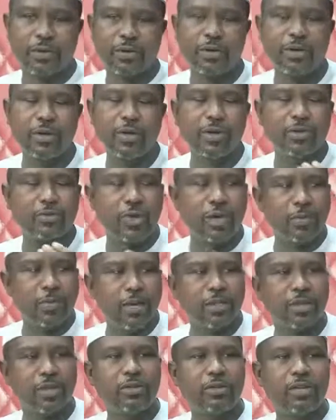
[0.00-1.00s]
to Abeokuta on a
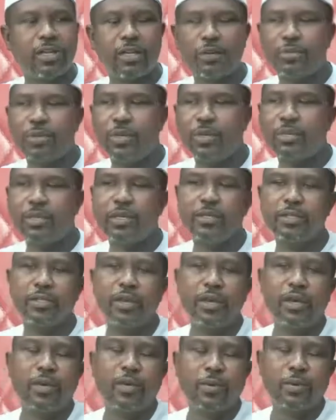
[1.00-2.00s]
daily basis,
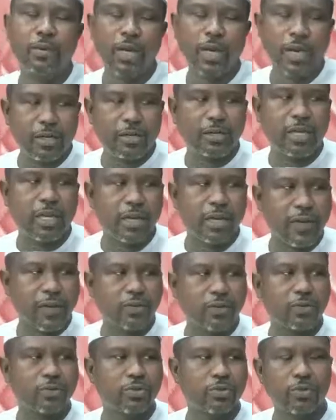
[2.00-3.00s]
without the sacrifice of
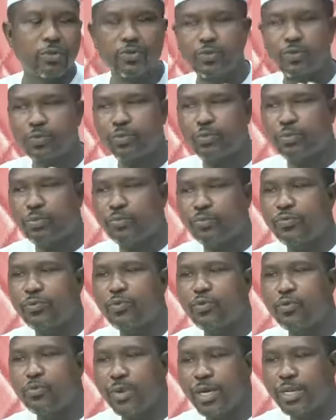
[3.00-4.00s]
those who made